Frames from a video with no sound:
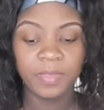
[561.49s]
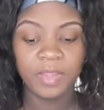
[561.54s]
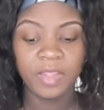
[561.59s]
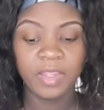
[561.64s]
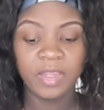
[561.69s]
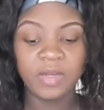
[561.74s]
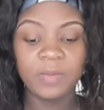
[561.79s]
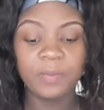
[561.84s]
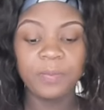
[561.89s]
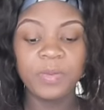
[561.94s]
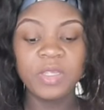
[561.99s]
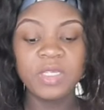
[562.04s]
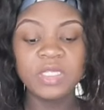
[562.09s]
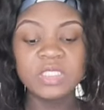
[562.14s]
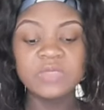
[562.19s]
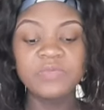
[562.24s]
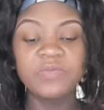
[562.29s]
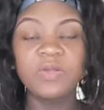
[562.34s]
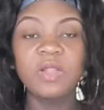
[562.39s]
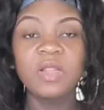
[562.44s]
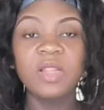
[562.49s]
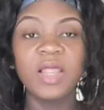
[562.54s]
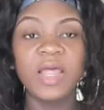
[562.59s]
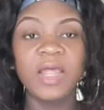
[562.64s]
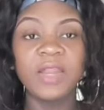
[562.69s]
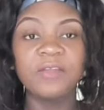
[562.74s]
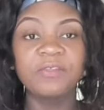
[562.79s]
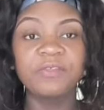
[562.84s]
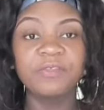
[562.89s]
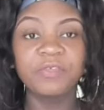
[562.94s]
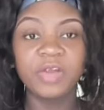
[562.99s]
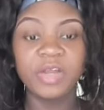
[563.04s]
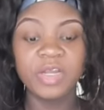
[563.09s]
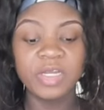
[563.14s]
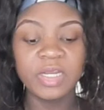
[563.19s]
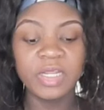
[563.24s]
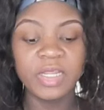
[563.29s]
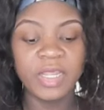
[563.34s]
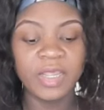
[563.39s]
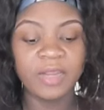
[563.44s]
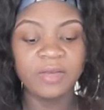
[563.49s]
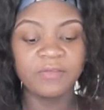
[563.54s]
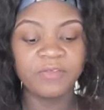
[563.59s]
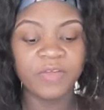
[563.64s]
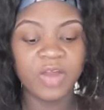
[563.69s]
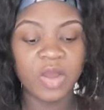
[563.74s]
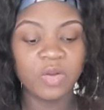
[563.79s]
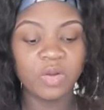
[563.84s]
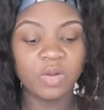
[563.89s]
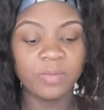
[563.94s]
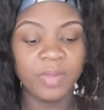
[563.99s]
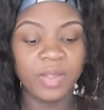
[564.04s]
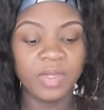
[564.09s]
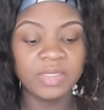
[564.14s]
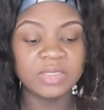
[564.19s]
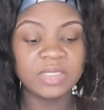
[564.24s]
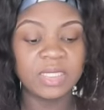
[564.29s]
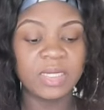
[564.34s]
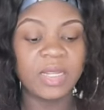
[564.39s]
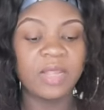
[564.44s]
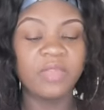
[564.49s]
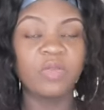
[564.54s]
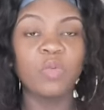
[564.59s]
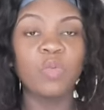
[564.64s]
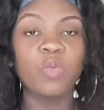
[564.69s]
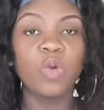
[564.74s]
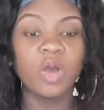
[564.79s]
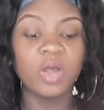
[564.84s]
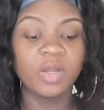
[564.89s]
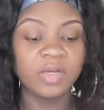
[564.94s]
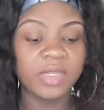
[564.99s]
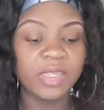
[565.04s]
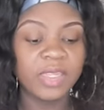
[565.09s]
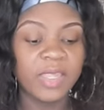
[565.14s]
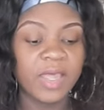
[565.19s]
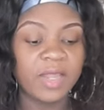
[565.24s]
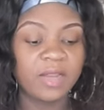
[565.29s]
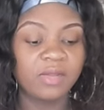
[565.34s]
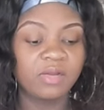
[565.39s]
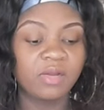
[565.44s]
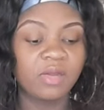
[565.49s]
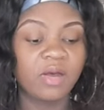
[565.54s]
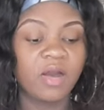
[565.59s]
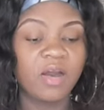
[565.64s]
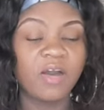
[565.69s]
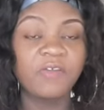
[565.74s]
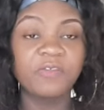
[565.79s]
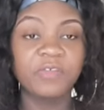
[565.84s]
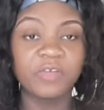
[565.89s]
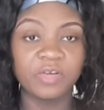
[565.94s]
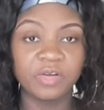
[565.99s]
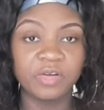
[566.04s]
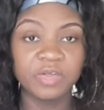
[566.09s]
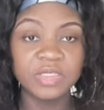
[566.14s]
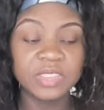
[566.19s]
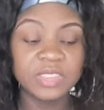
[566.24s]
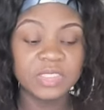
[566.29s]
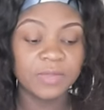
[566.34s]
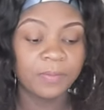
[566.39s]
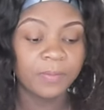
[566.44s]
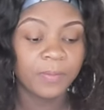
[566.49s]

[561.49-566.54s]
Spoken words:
in a peaceful and friendly environment like the one Canada offers,